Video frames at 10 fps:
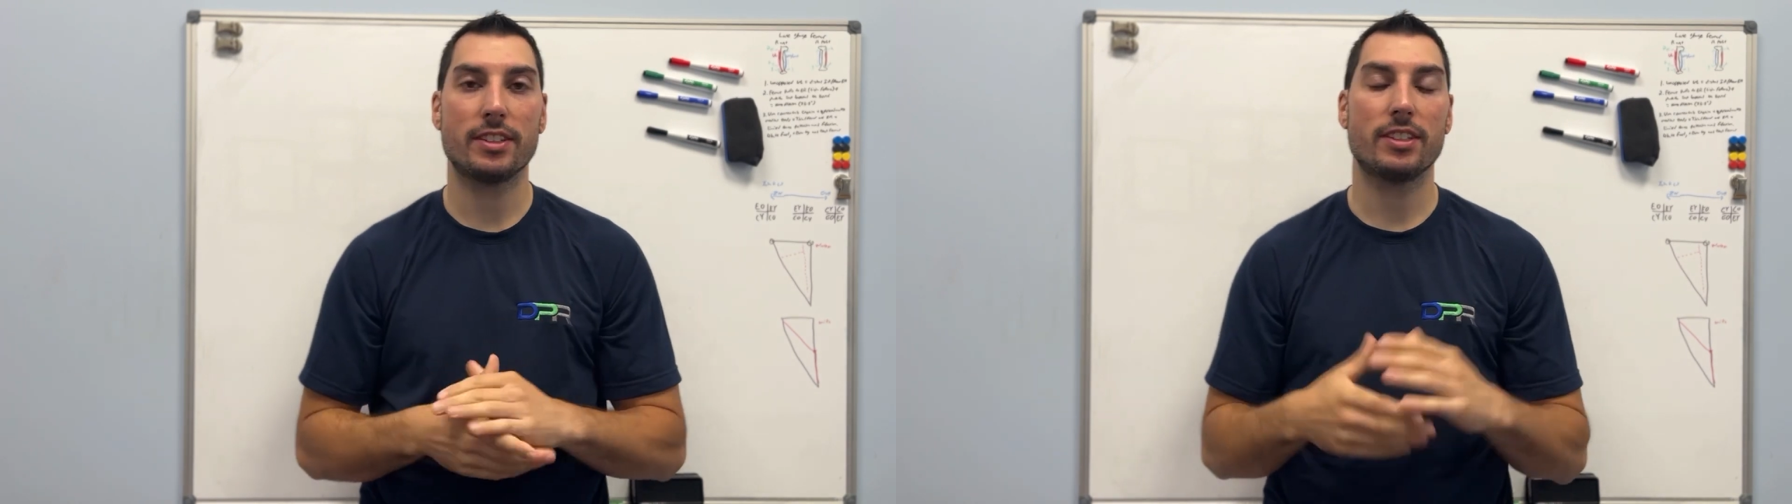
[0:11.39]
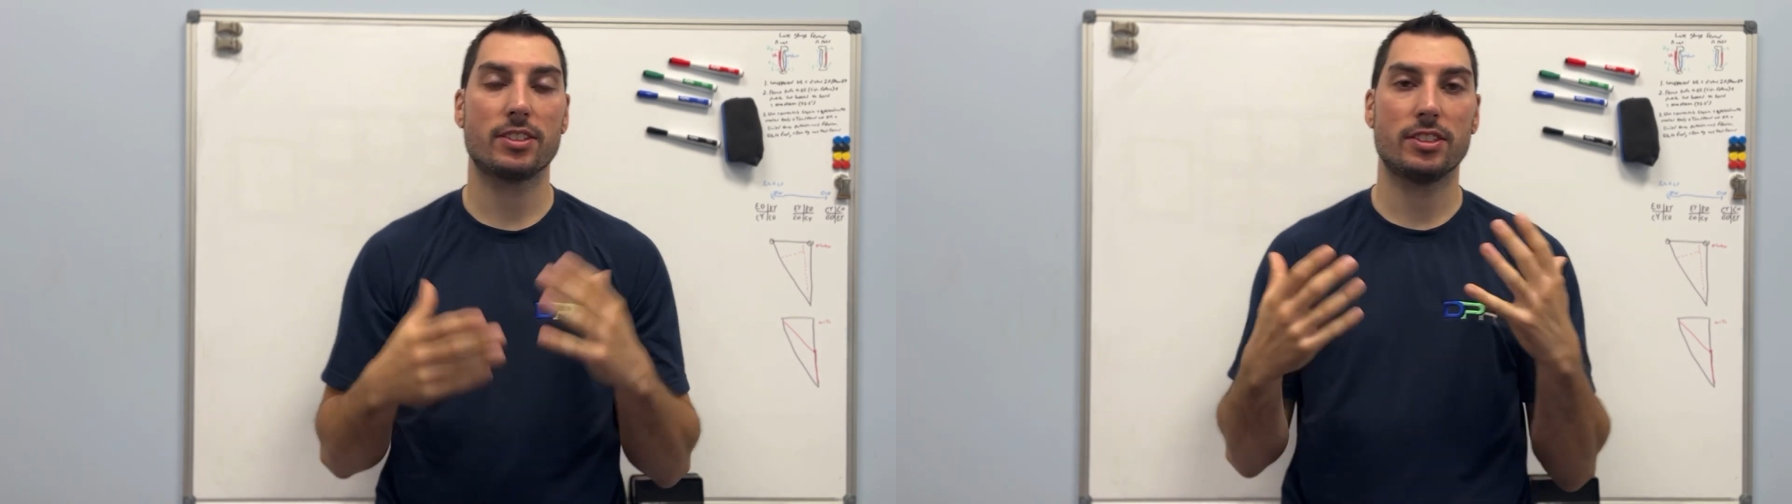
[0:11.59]

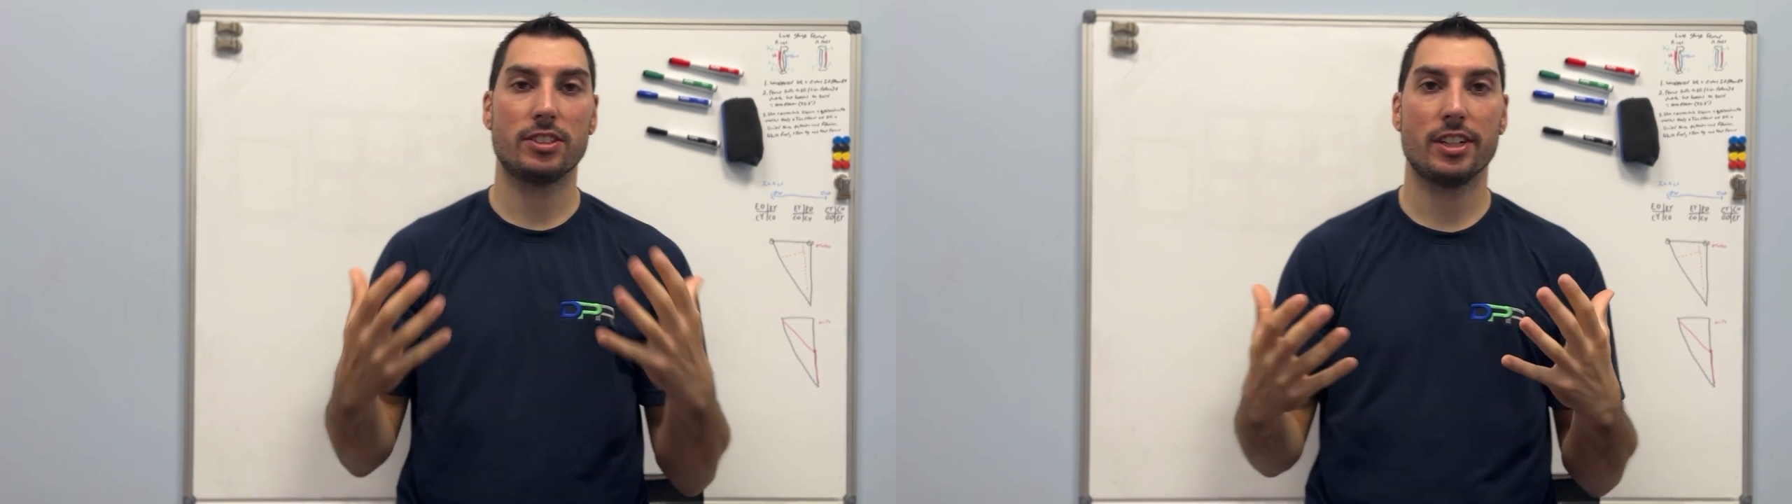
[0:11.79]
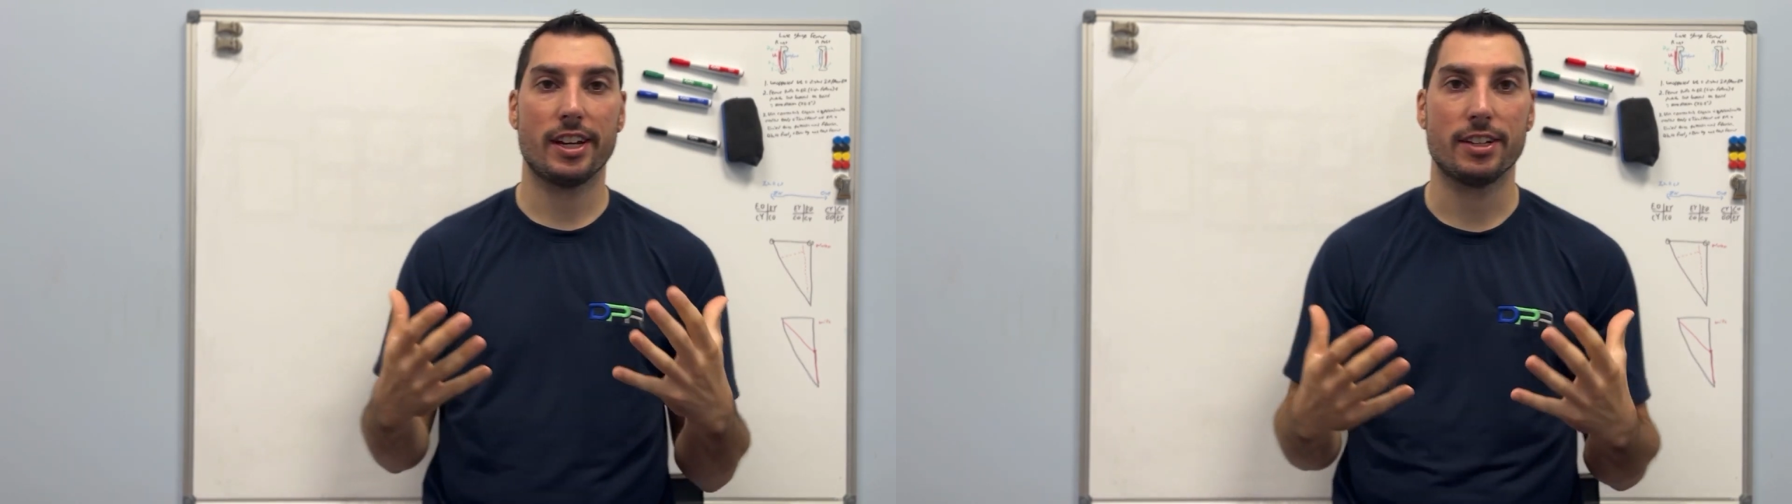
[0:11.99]
this can
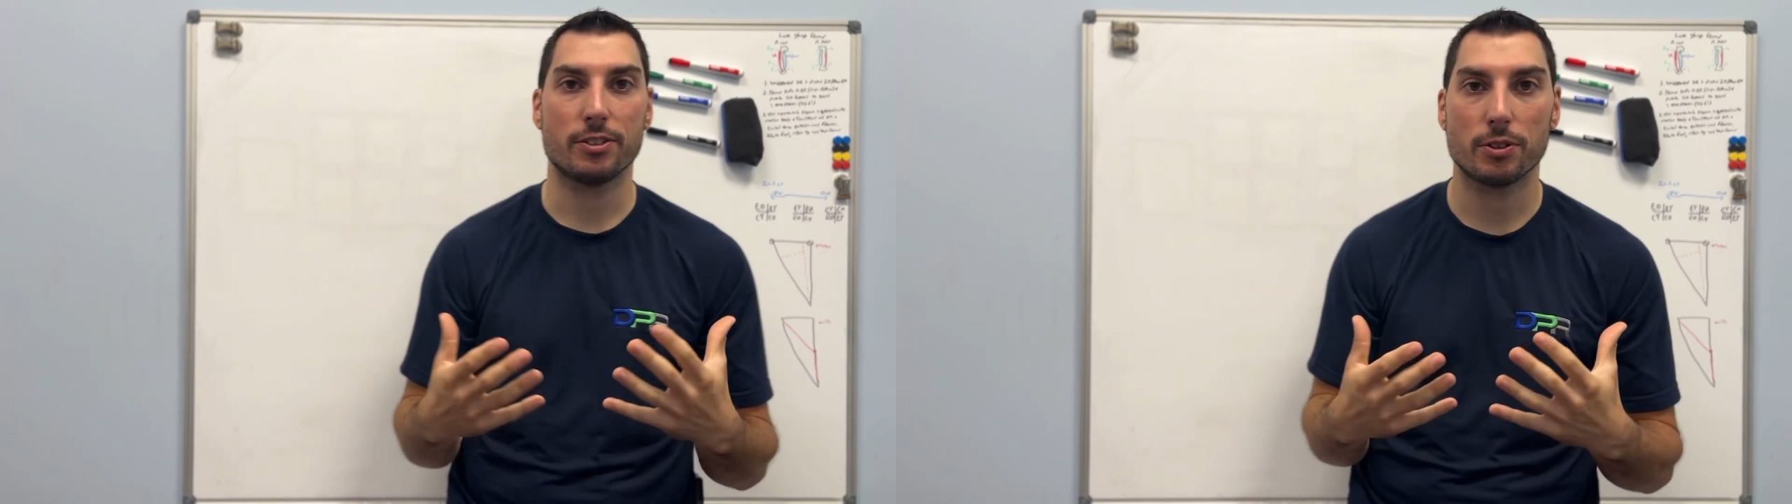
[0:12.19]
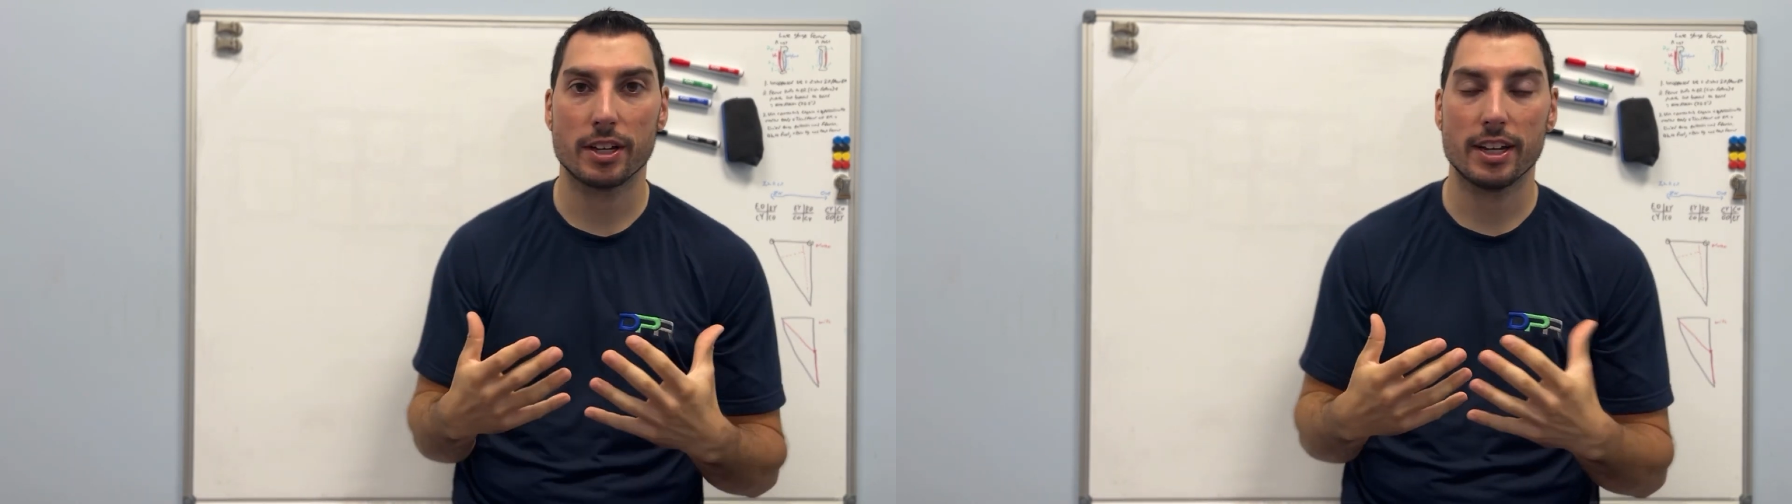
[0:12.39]
change,
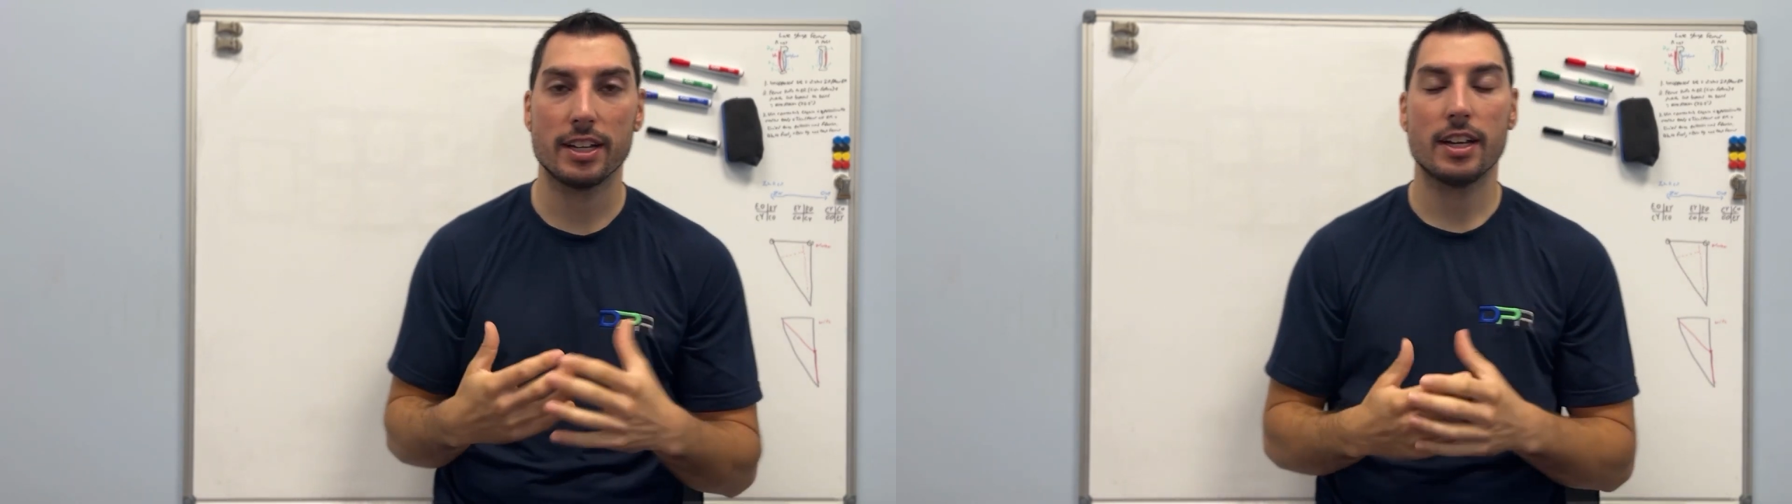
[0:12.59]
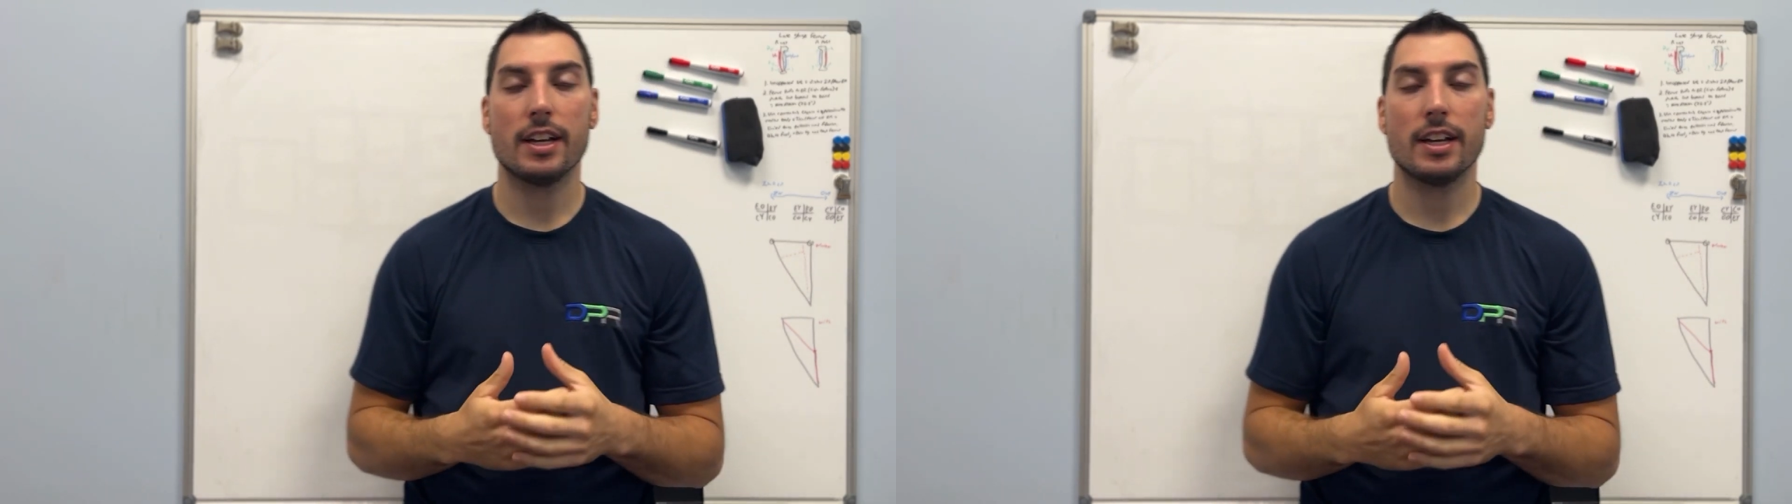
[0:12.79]
okay?